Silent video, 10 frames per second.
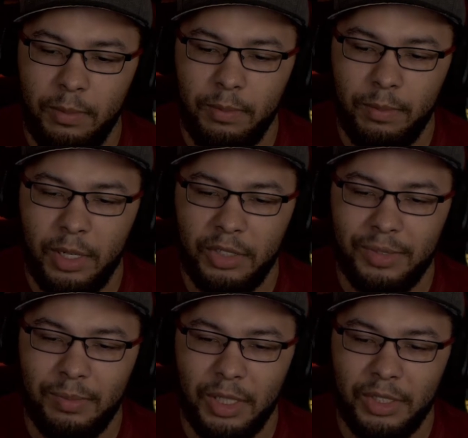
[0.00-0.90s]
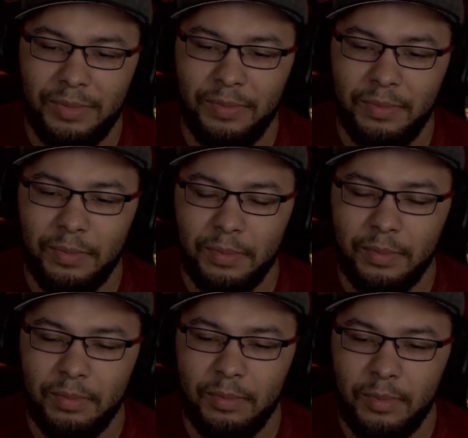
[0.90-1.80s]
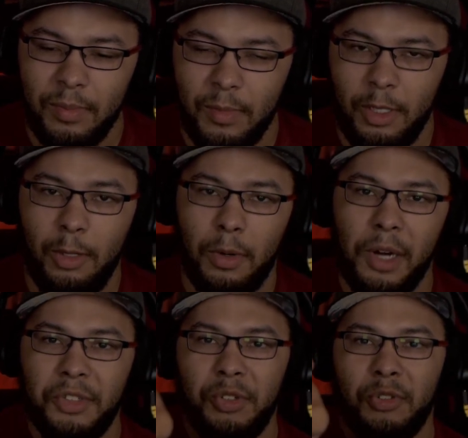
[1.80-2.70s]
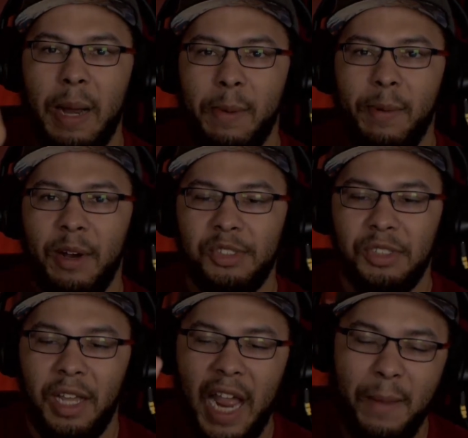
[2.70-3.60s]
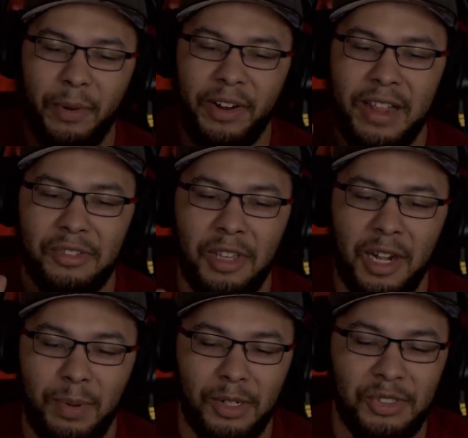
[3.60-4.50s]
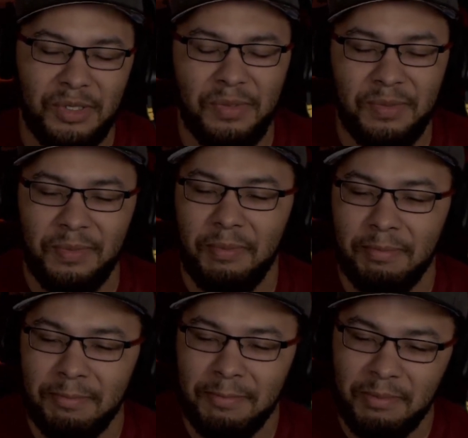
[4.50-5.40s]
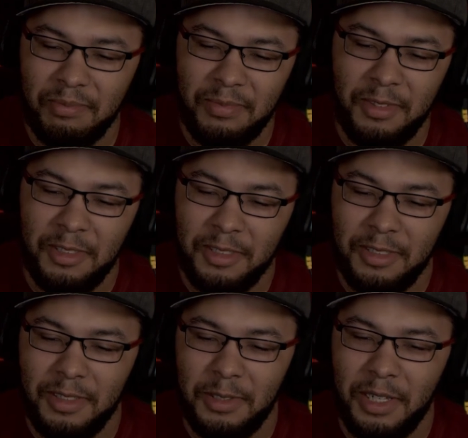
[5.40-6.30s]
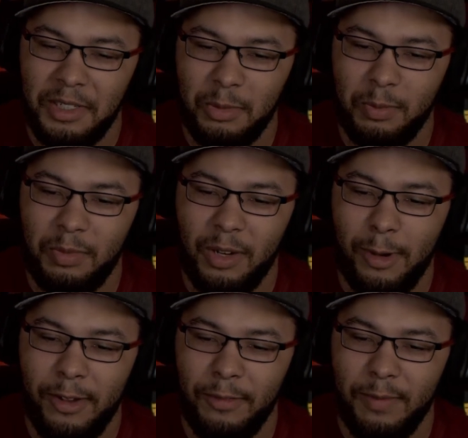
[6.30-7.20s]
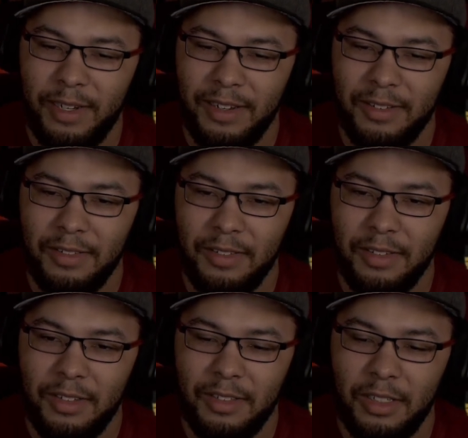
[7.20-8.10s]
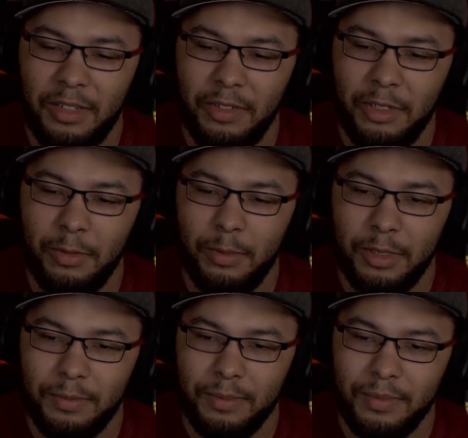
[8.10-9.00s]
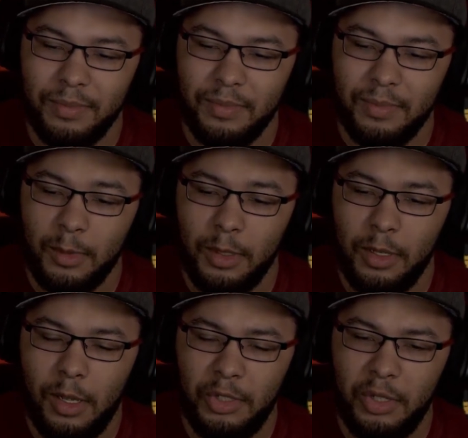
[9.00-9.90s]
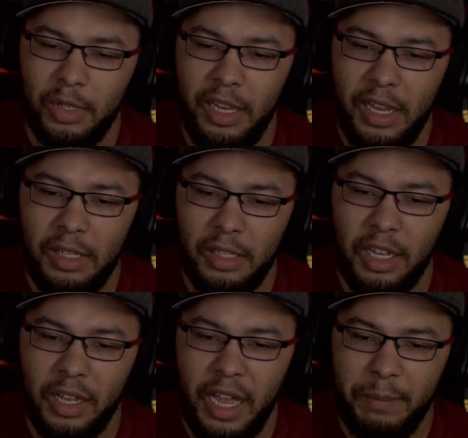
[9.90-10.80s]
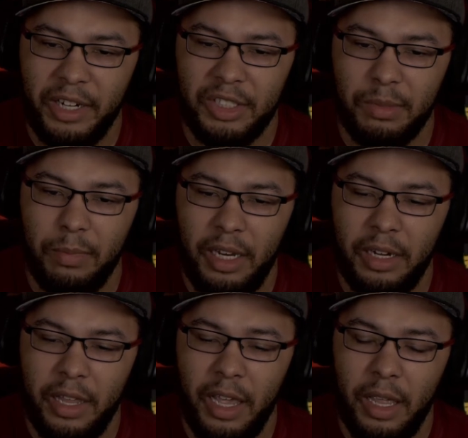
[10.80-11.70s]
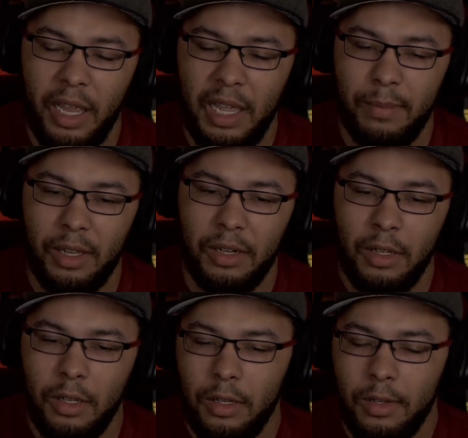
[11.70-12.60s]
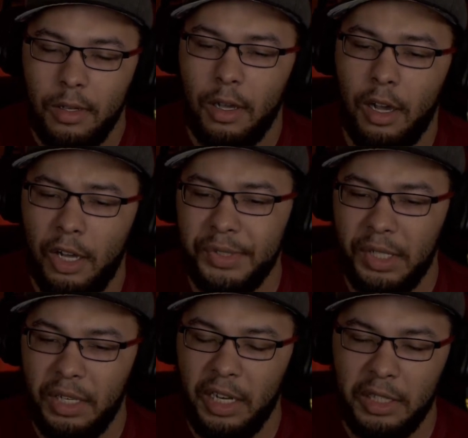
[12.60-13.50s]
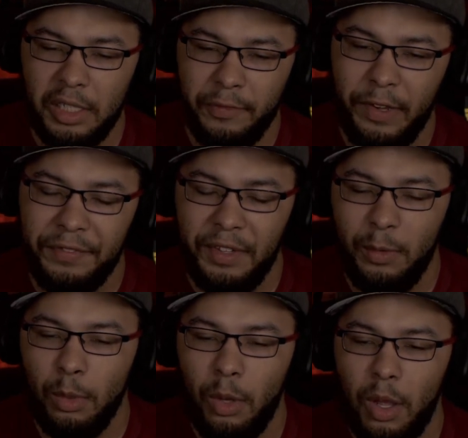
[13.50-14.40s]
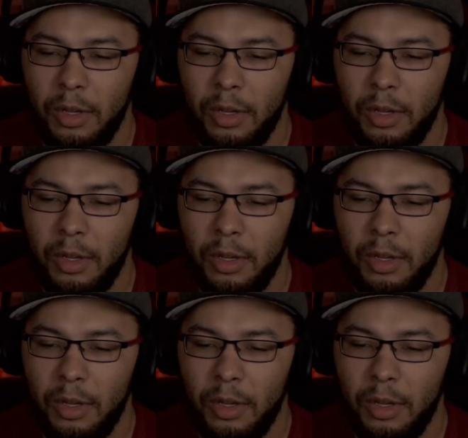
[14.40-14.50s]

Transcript: person person. You are a subscriber person. I'm a procrastinator person. Oh, that's gonna take a while for me to even do, but also he that packs a mean he- headbutt. Also, did they get their 50 Woolong?